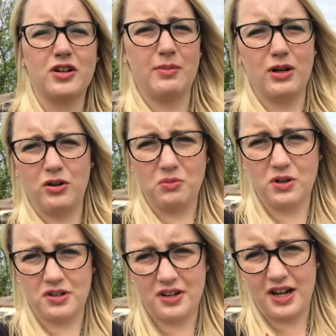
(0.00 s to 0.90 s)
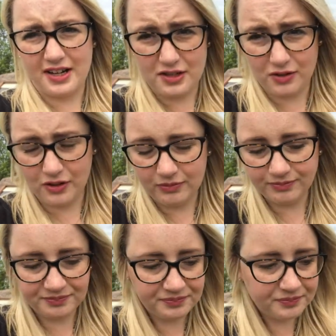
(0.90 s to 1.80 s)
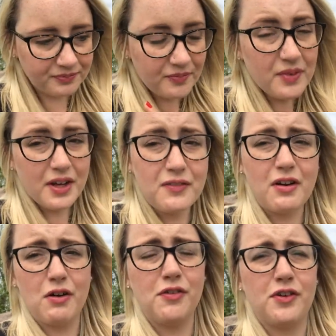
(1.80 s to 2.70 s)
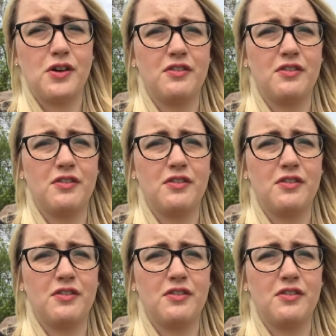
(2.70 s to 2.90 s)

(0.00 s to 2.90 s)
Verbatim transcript: going to be a long one at all. And there are a few